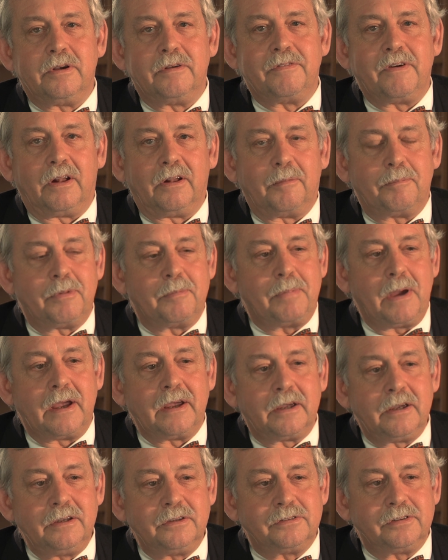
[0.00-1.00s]
to develop the
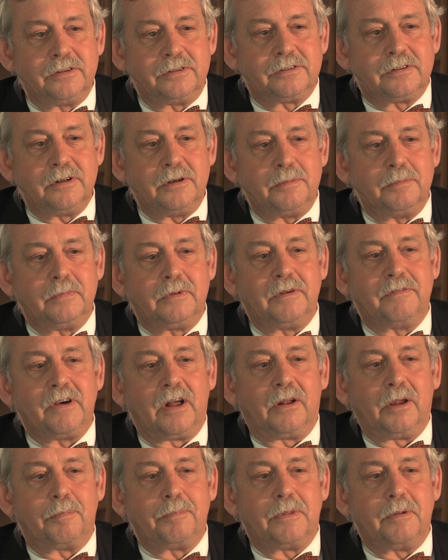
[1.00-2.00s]
banking system,
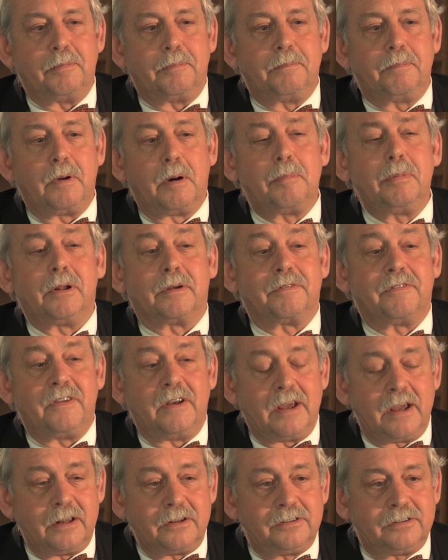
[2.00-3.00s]
develop the public
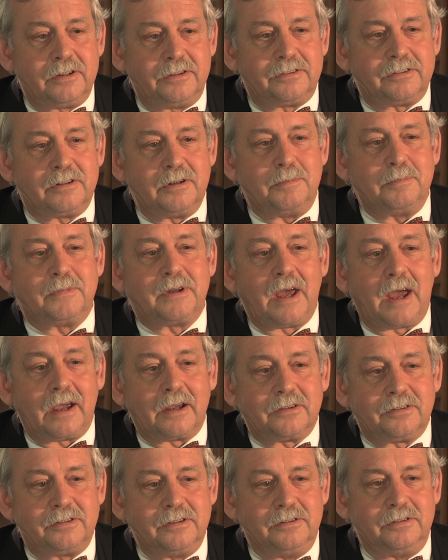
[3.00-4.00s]
finance system,
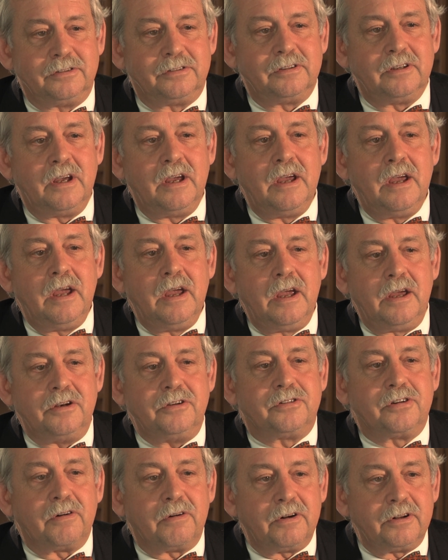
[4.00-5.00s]
taxes,
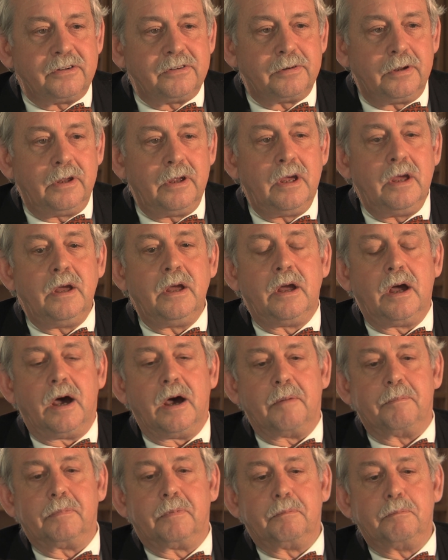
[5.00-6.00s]
insurance,
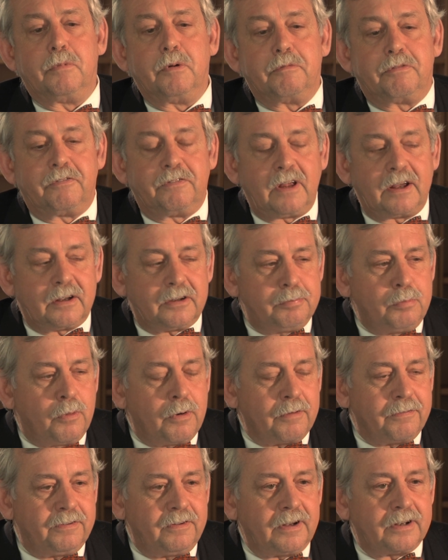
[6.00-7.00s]

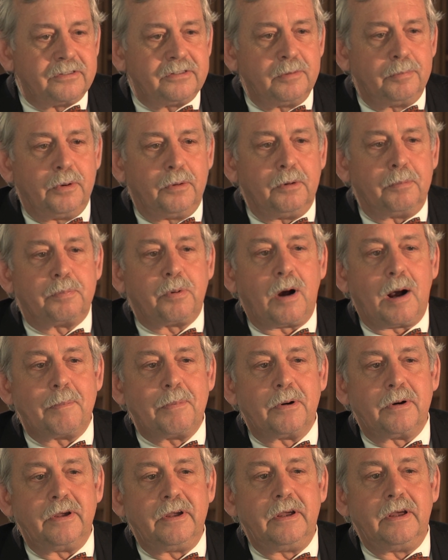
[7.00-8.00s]
more flexible
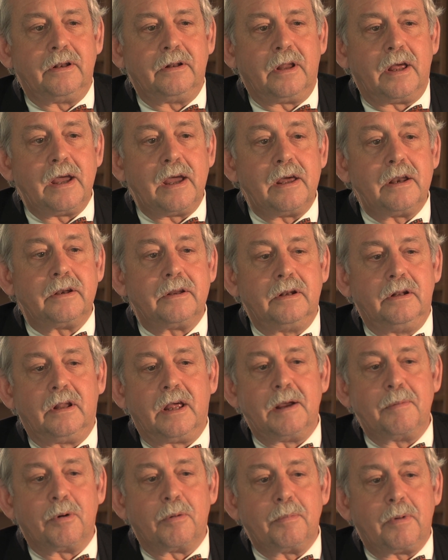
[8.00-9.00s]
property and land and
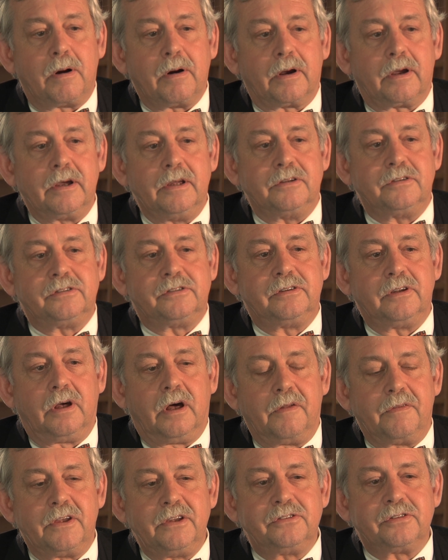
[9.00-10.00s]
labor markets.
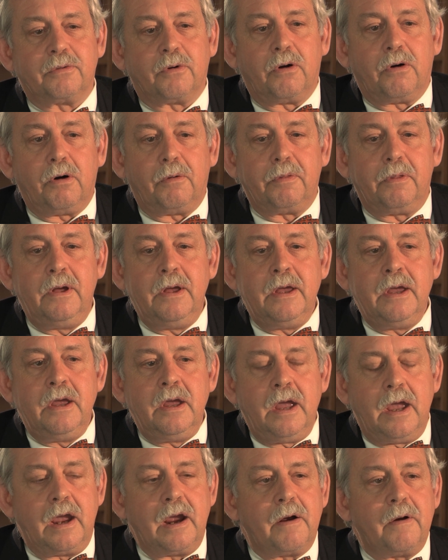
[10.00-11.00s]
These are all
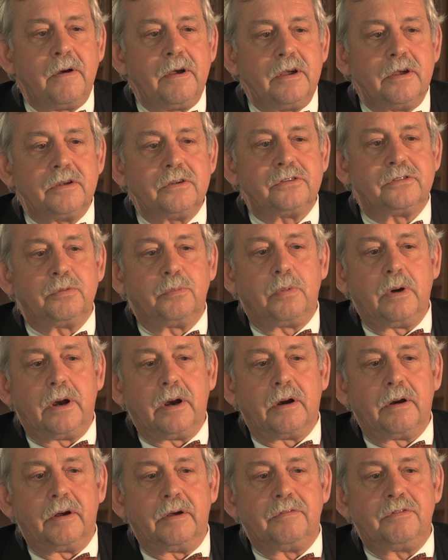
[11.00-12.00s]
areas
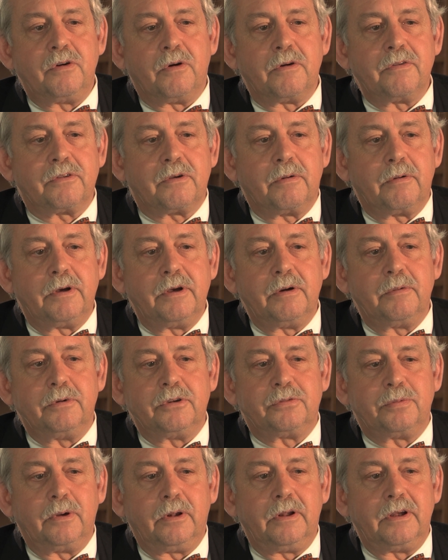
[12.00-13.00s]
where if North Korea
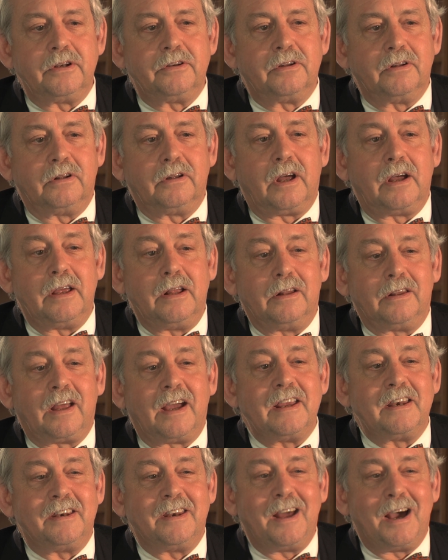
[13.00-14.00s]
was willing to
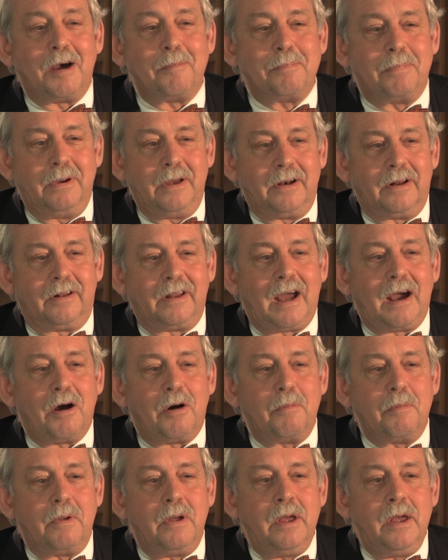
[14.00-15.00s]
lighten up and
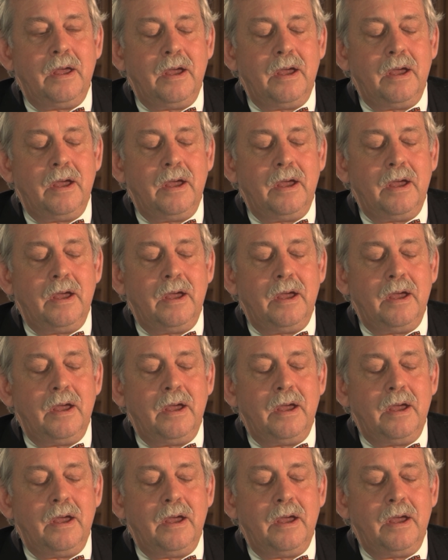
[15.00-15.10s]
allow